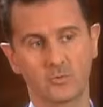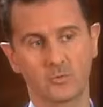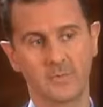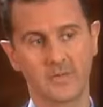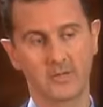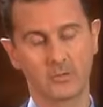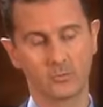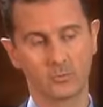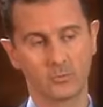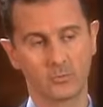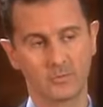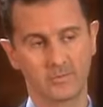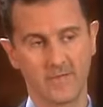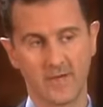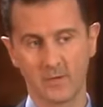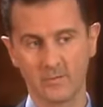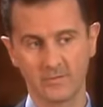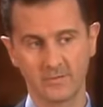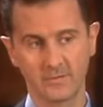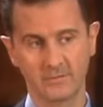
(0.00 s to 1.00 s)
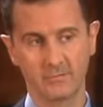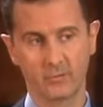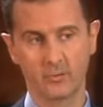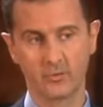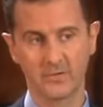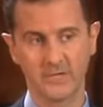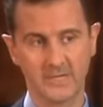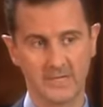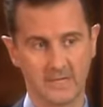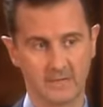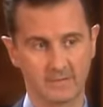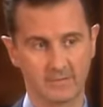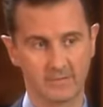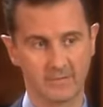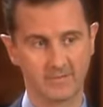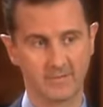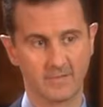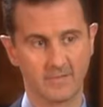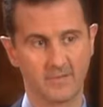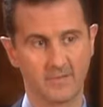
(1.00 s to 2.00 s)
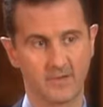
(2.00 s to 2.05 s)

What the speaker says: to be in 2014. This is